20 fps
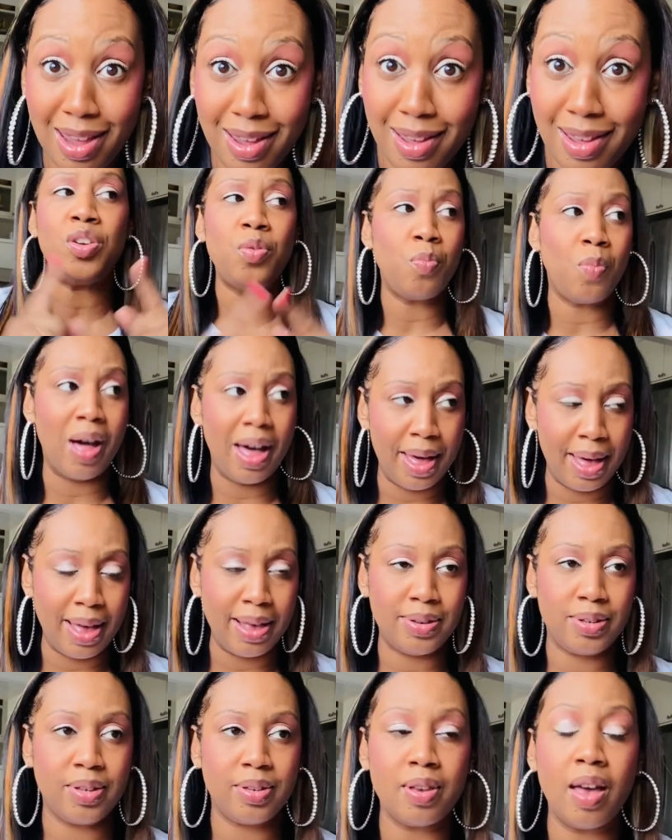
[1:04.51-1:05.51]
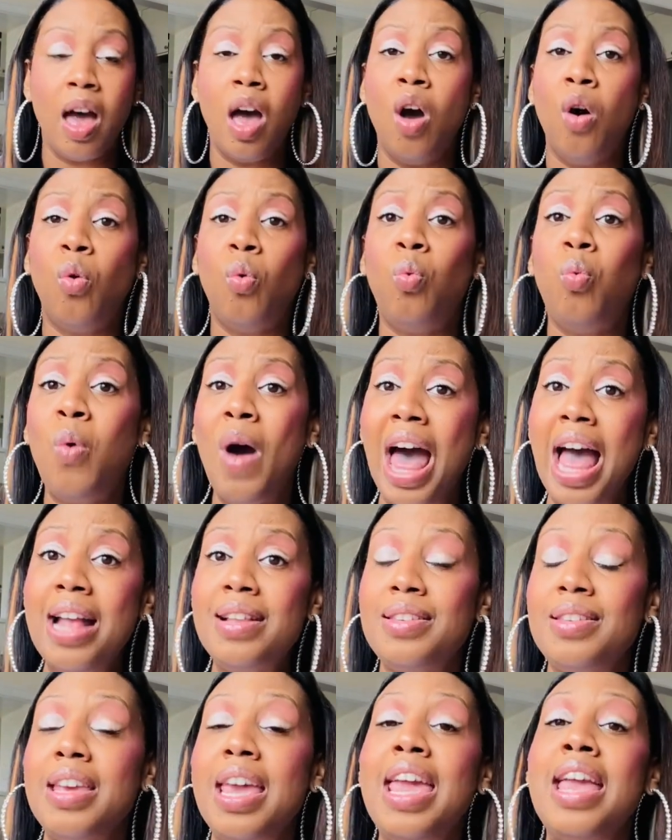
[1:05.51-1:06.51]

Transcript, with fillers: The question was, what